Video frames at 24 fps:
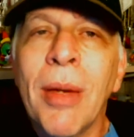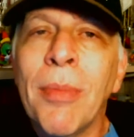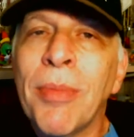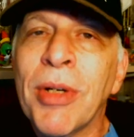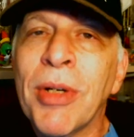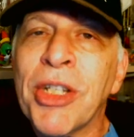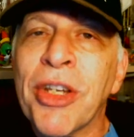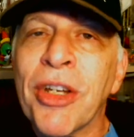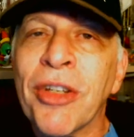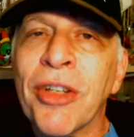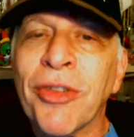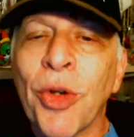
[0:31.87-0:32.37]

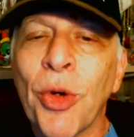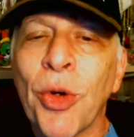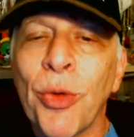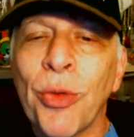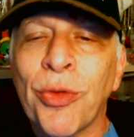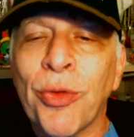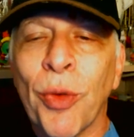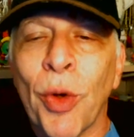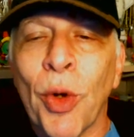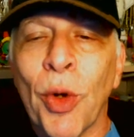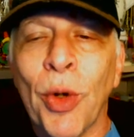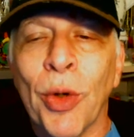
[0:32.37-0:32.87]
But just
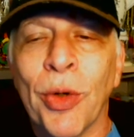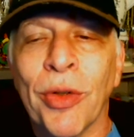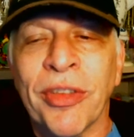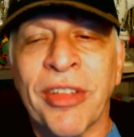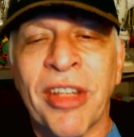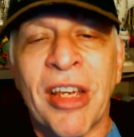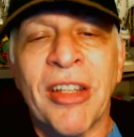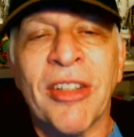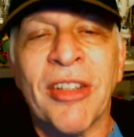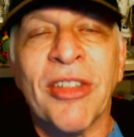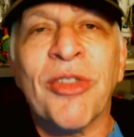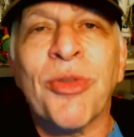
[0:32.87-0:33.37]
whose
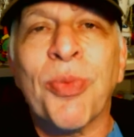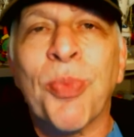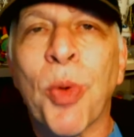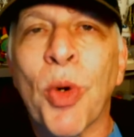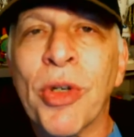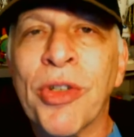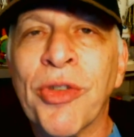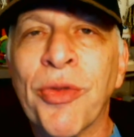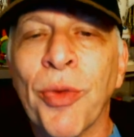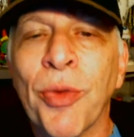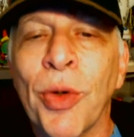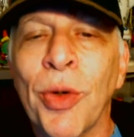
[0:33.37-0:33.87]
rules?
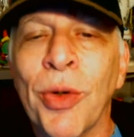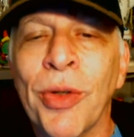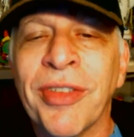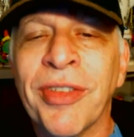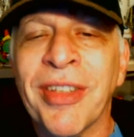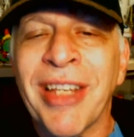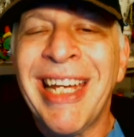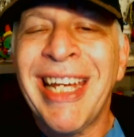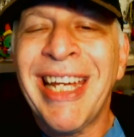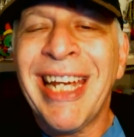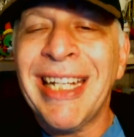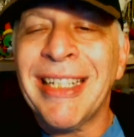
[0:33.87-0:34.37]
Sports
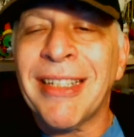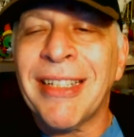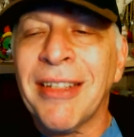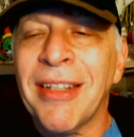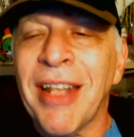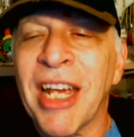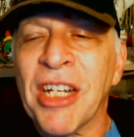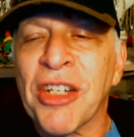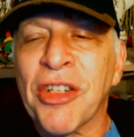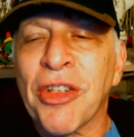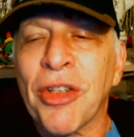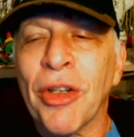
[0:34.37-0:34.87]
rules?
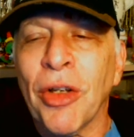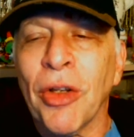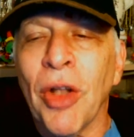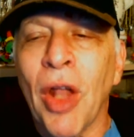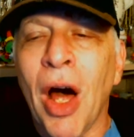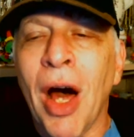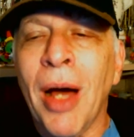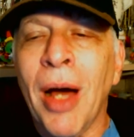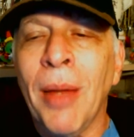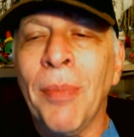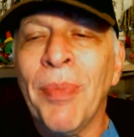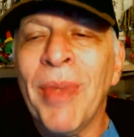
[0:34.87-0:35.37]
International
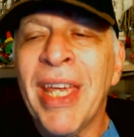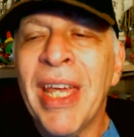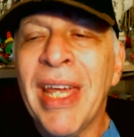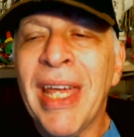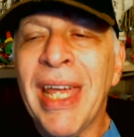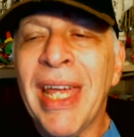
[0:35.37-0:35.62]
law?